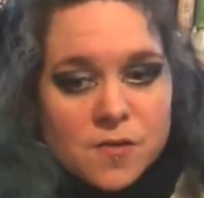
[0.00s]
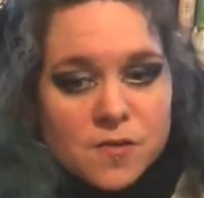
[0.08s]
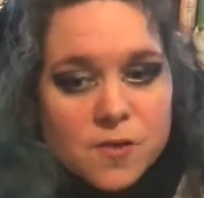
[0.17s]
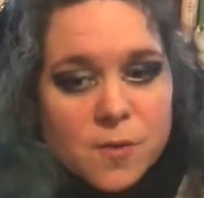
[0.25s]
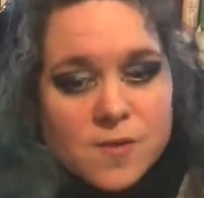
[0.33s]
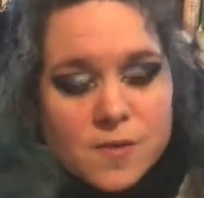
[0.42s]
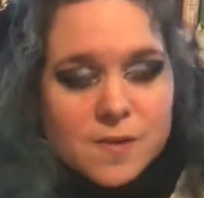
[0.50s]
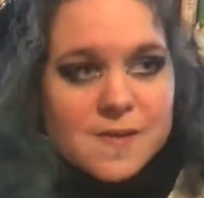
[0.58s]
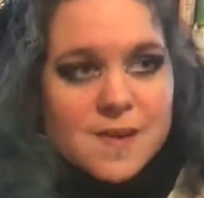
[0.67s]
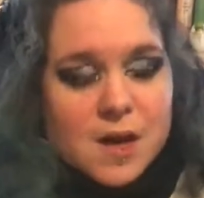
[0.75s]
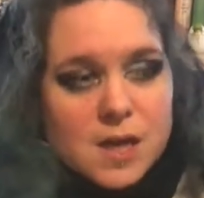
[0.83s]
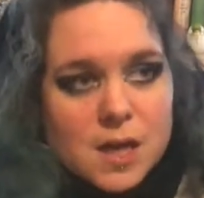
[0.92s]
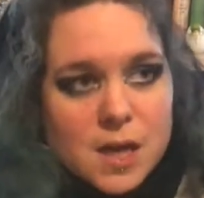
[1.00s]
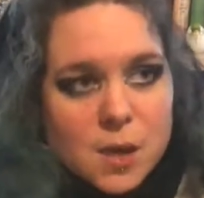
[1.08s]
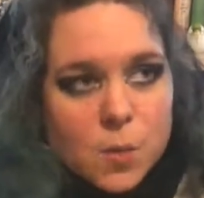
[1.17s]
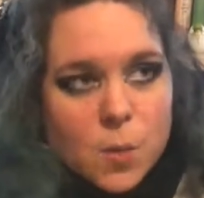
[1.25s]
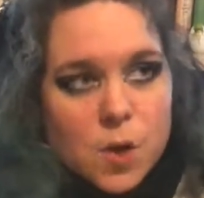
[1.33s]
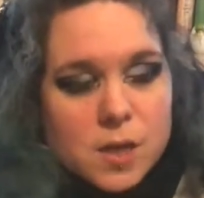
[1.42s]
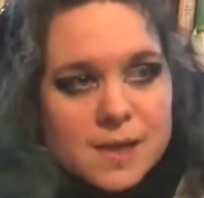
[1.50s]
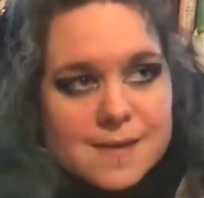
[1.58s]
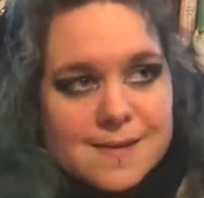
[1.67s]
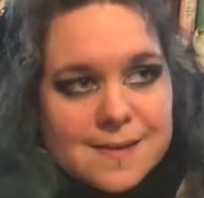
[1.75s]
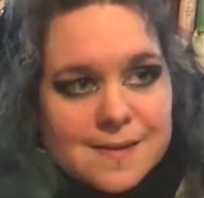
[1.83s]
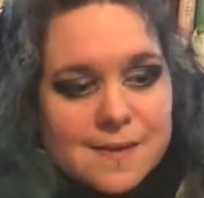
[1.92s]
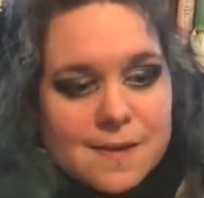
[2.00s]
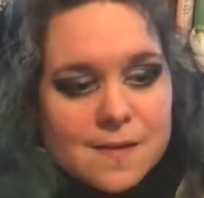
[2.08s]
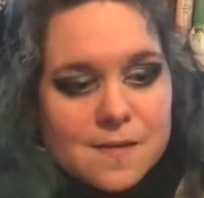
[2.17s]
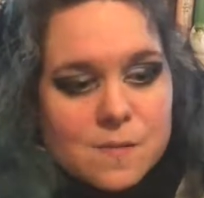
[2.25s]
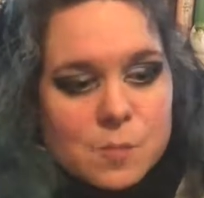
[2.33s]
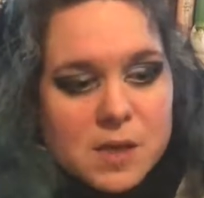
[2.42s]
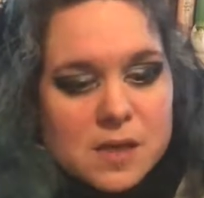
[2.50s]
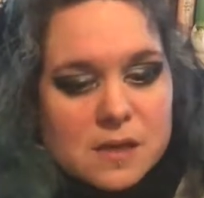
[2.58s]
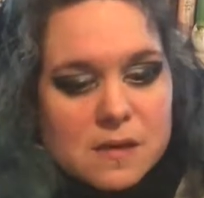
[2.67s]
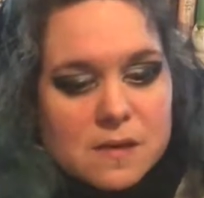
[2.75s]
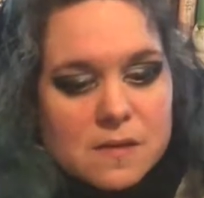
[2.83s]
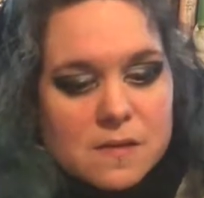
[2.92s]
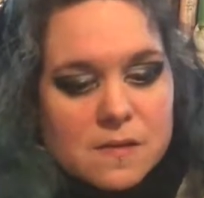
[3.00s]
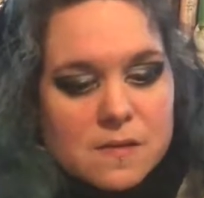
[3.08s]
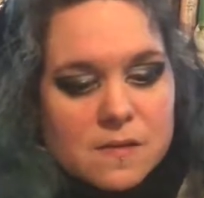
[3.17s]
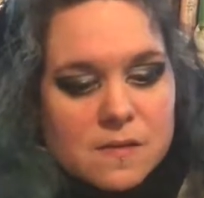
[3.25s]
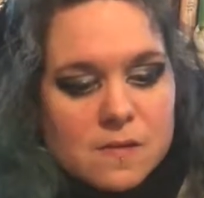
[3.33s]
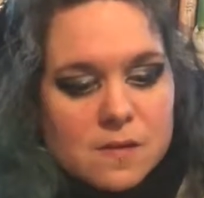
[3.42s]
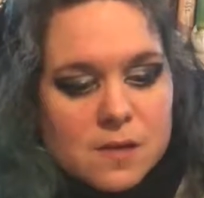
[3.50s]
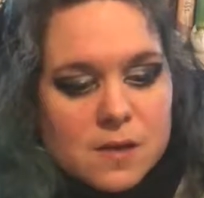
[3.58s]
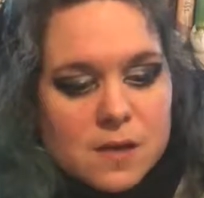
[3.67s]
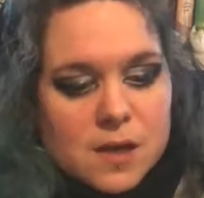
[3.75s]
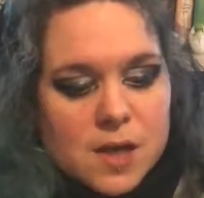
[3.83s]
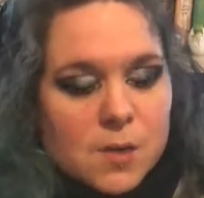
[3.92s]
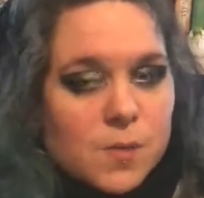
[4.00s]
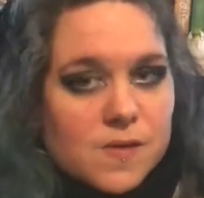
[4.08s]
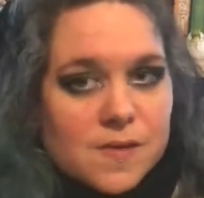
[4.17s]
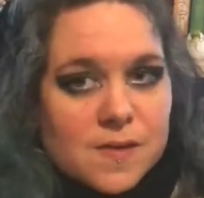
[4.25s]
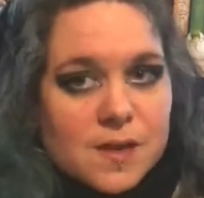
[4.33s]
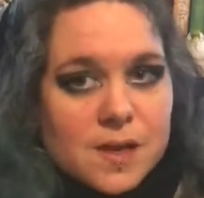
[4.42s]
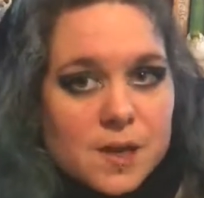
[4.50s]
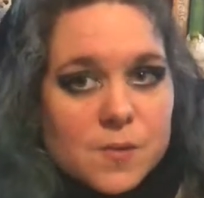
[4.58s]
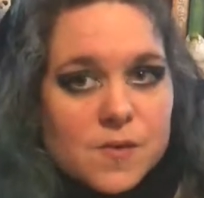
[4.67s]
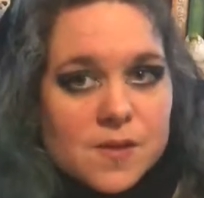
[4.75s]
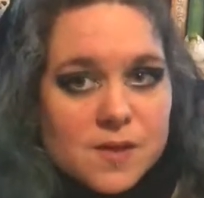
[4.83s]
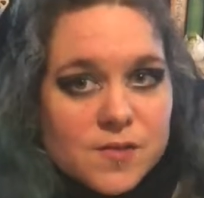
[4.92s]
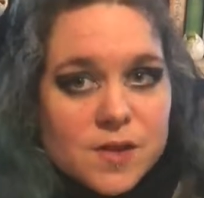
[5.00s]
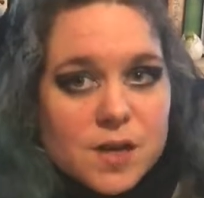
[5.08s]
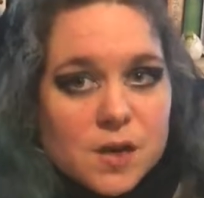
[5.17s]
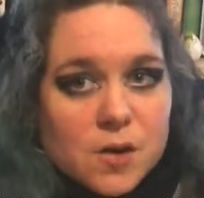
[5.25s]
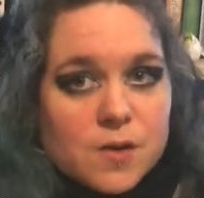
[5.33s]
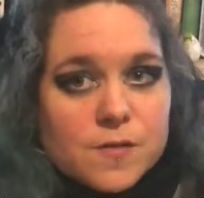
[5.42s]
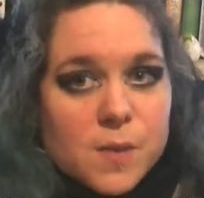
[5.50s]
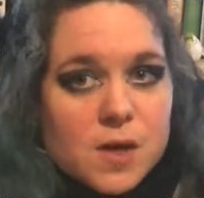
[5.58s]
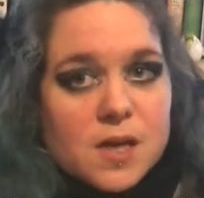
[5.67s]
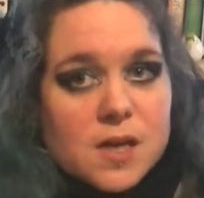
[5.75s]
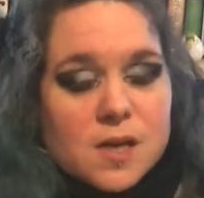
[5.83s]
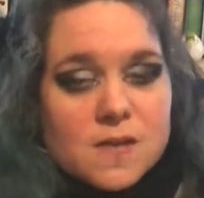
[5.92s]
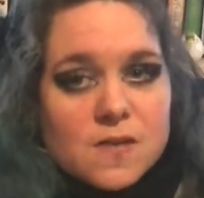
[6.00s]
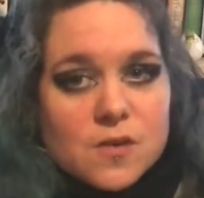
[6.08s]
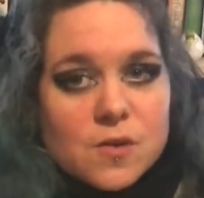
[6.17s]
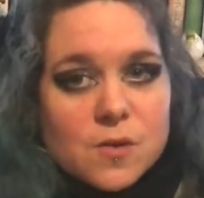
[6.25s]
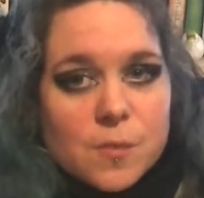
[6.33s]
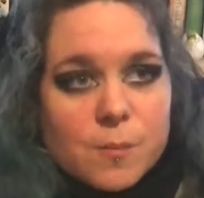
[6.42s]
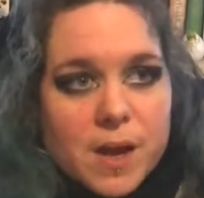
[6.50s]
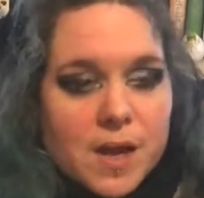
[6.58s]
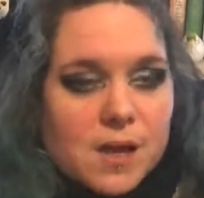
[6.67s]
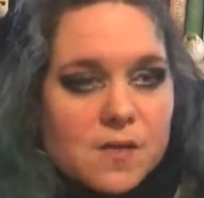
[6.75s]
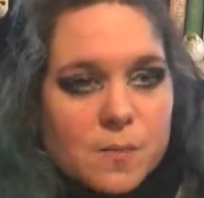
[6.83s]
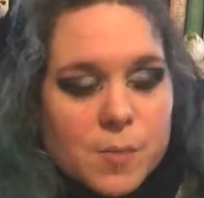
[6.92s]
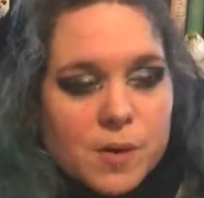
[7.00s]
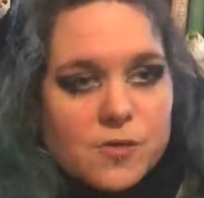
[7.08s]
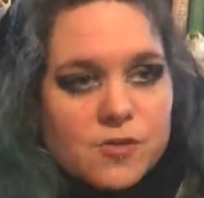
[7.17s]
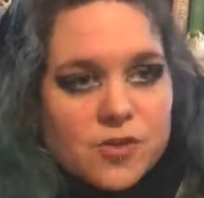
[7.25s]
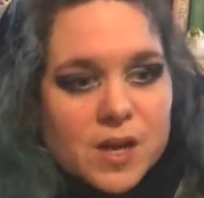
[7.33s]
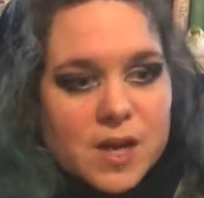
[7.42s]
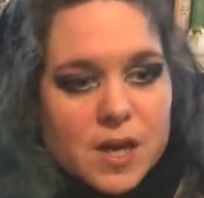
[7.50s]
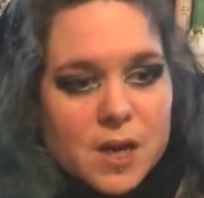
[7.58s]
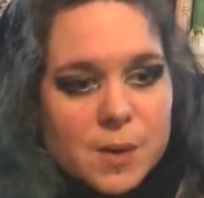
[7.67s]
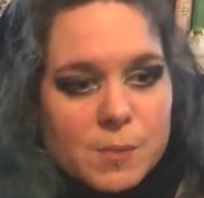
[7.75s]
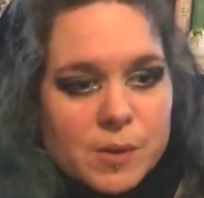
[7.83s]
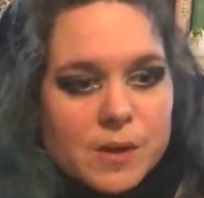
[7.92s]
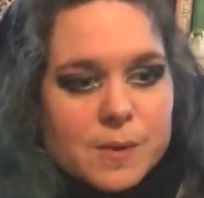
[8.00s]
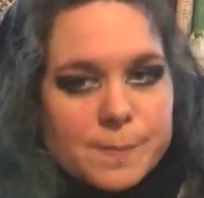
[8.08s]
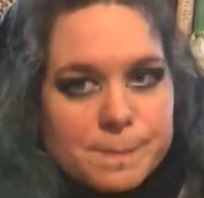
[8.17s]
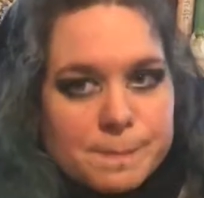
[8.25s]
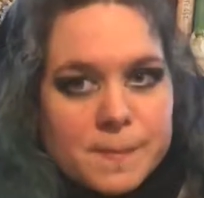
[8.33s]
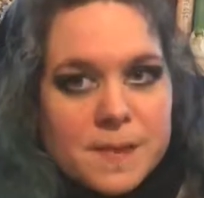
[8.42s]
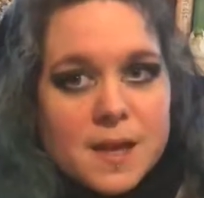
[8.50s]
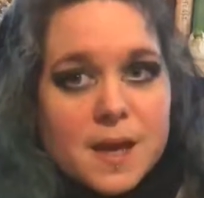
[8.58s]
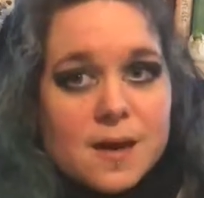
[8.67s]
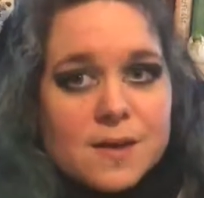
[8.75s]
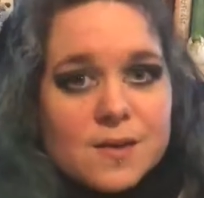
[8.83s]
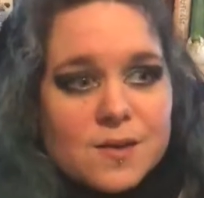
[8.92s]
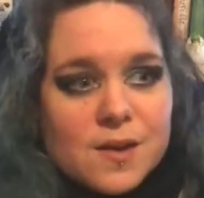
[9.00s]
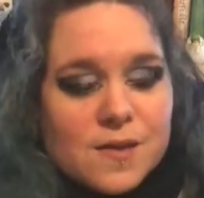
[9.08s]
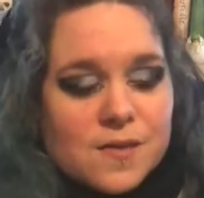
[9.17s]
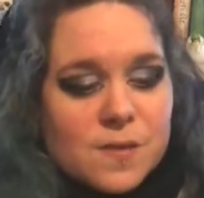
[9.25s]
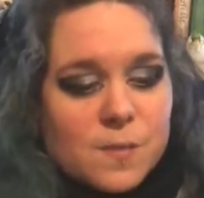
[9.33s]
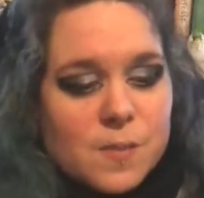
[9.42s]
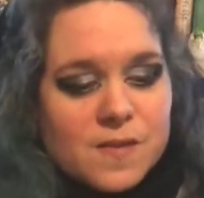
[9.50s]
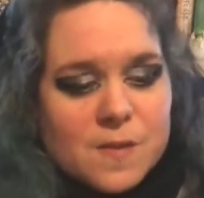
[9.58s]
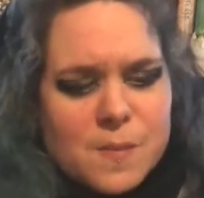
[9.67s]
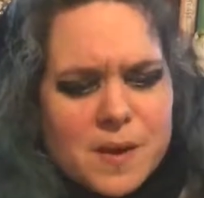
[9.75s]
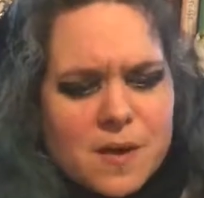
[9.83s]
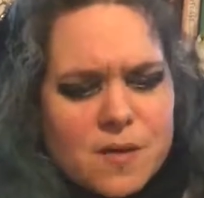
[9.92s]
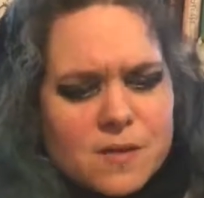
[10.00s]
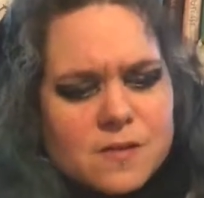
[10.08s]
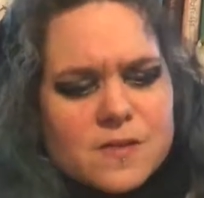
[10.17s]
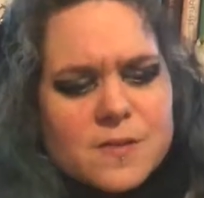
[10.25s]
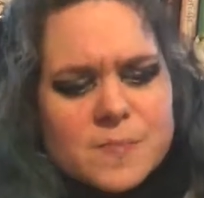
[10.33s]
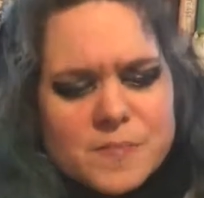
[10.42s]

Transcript: So it's not entirely clear why he did this, because he was given a lot of money to make the Boneshaker, but yeah, it's a bit odd.